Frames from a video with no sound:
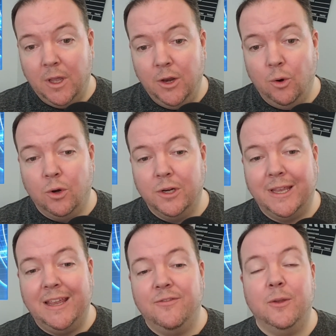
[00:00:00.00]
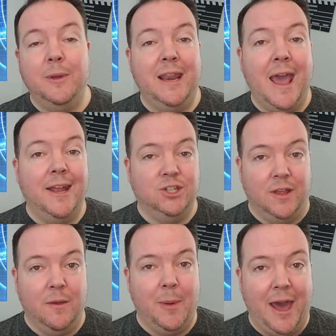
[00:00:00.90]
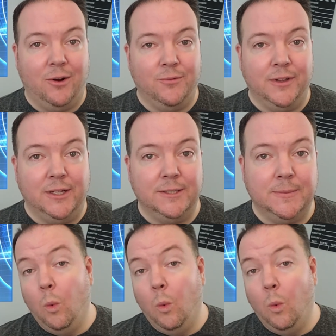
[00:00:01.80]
in order to give them an edge on the battlefield.